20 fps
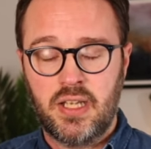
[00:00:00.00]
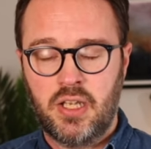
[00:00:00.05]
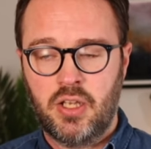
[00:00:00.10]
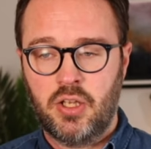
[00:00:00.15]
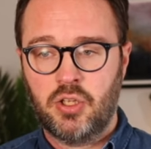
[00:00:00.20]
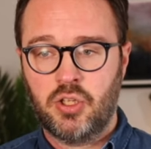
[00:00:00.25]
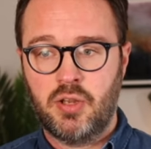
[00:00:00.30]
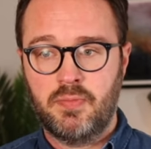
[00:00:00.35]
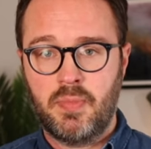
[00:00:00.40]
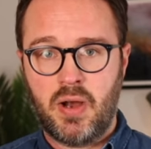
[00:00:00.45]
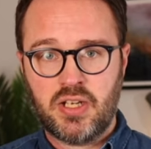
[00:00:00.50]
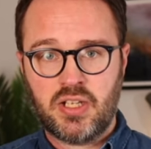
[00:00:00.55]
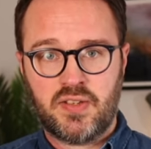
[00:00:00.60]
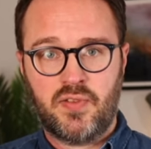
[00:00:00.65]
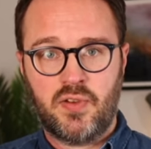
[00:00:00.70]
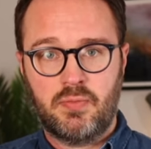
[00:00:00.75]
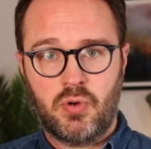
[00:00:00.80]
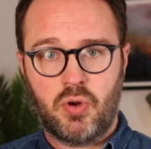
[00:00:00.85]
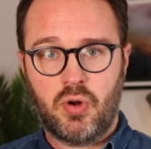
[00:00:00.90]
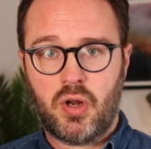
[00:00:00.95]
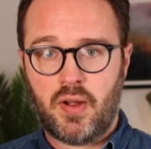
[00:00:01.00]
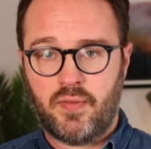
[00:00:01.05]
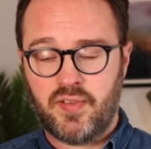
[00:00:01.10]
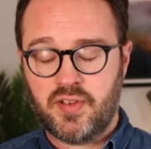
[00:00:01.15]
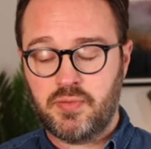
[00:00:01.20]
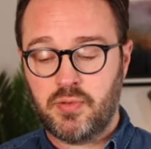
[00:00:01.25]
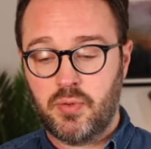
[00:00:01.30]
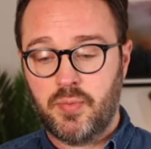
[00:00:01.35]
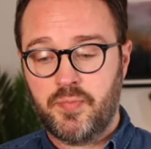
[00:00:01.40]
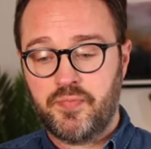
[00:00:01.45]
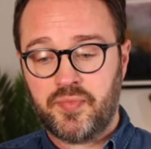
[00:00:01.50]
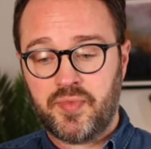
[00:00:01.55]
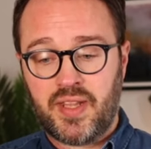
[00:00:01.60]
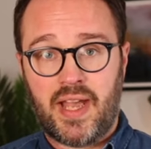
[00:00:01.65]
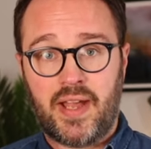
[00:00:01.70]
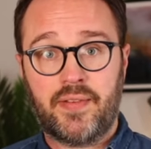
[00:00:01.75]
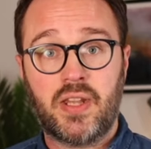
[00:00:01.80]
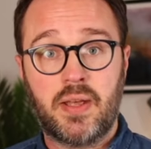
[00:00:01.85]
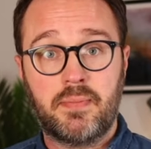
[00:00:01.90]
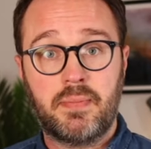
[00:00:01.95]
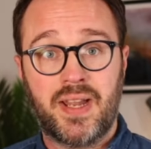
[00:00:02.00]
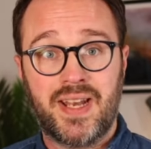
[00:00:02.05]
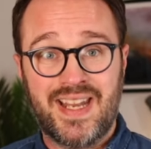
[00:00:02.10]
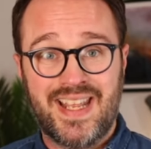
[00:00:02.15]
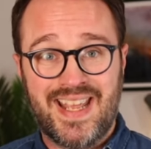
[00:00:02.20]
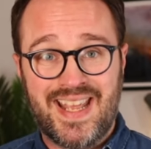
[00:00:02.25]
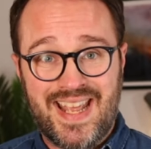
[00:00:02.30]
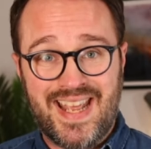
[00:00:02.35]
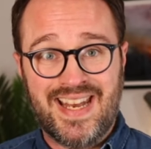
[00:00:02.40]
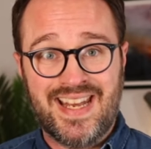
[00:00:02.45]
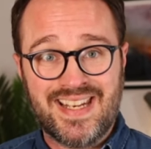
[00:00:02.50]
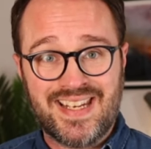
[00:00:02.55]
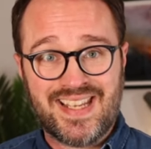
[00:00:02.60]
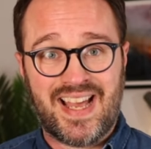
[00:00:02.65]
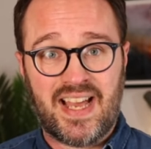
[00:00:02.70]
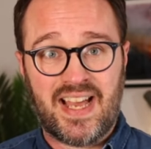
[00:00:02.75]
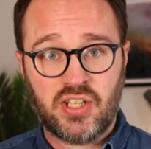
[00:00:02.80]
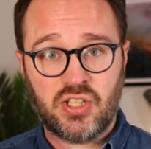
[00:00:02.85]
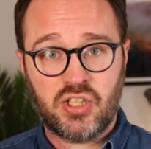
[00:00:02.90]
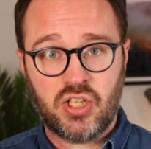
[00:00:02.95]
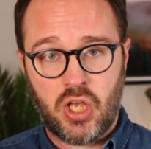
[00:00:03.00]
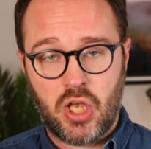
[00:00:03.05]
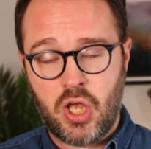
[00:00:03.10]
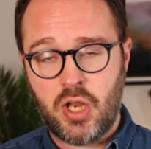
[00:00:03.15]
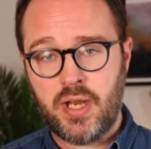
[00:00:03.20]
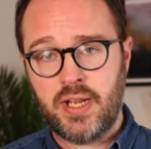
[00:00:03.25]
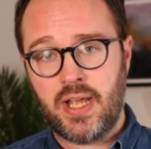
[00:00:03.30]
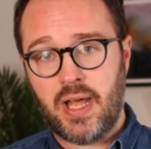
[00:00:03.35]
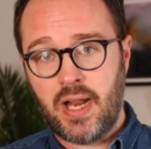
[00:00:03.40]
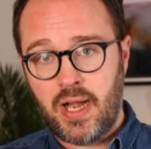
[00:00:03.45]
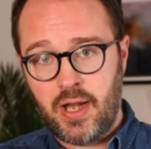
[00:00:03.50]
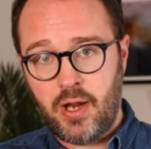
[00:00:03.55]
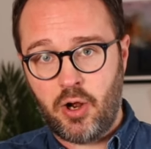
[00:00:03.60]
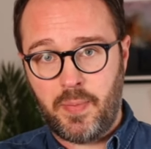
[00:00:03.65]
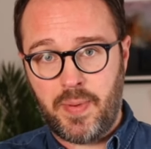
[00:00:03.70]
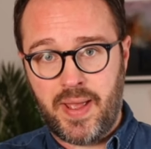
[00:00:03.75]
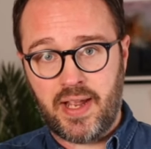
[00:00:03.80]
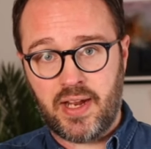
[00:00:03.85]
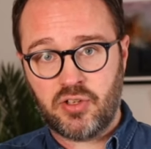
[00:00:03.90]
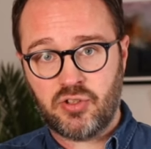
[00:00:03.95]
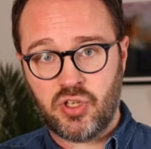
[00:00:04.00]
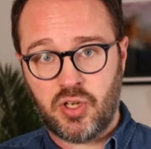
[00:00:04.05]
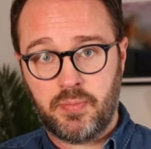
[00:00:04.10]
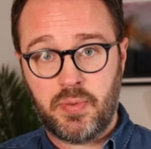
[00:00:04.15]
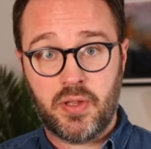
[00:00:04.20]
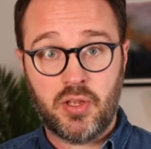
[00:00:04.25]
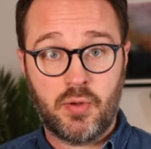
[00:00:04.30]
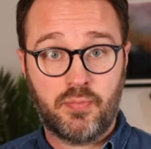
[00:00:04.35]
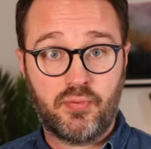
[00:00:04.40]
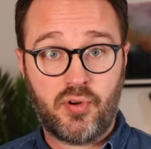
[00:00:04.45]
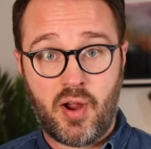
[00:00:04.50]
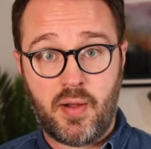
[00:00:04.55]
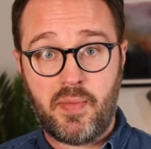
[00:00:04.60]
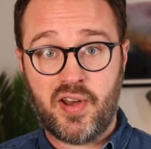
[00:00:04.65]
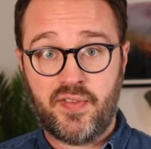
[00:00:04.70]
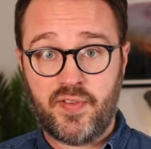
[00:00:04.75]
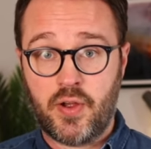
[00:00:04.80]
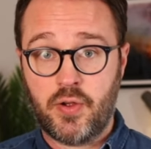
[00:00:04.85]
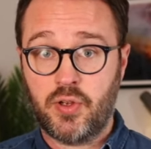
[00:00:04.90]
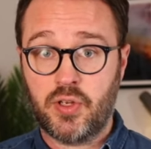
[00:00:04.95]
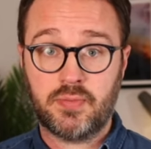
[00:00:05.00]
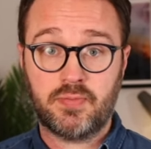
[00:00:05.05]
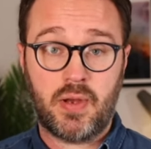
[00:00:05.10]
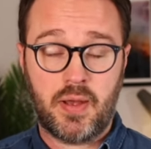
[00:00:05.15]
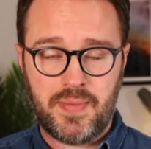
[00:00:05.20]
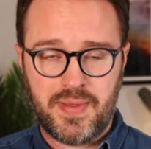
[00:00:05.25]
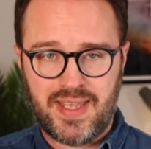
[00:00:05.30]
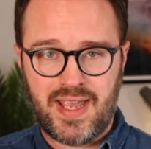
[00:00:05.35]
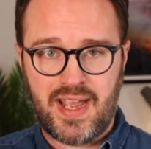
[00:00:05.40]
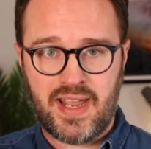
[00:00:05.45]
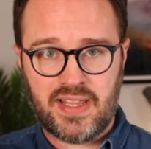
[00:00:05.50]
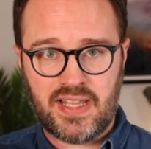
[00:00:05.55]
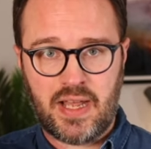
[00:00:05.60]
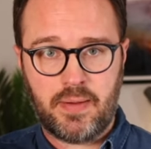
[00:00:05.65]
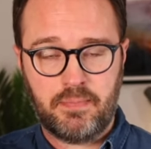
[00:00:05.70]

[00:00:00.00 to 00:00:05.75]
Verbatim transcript: you might just feel more comfortable having that money in cash, earning a little bit extra, but your primary focus might be getting that